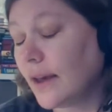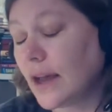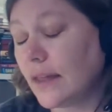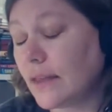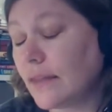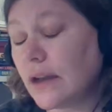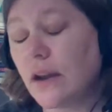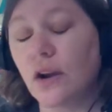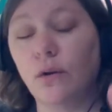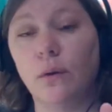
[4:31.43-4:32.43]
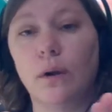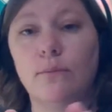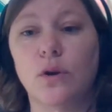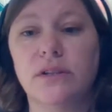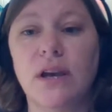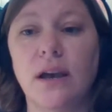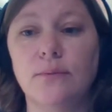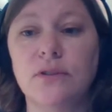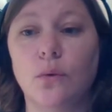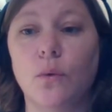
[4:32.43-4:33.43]
And then they narrow it one more
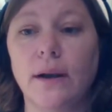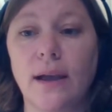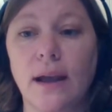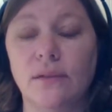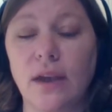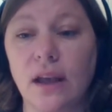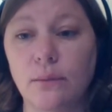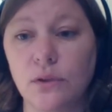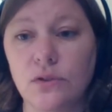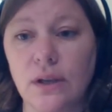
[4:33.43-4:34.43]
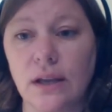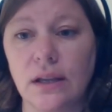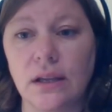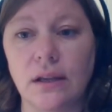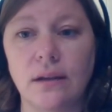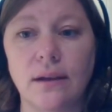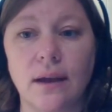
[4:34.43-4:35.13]
time. So, what kind of animal do they need?